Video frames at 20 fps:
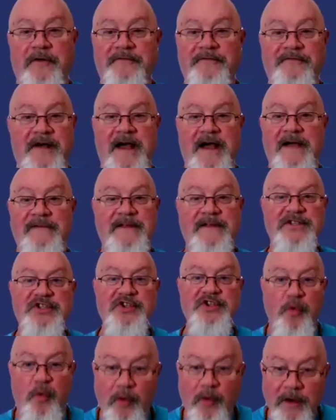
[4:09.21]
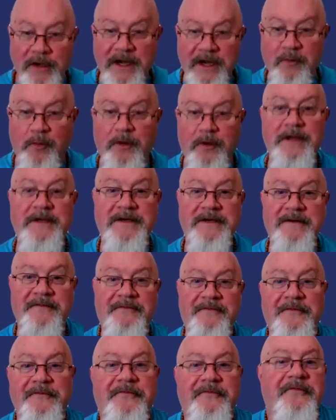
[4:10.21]
and 5, there's 21
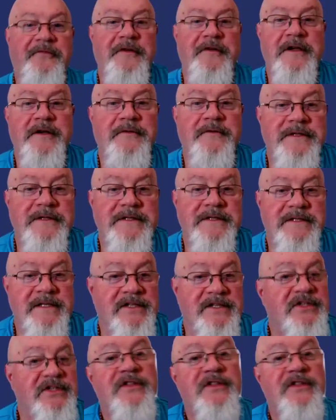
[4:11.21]
different frequencies.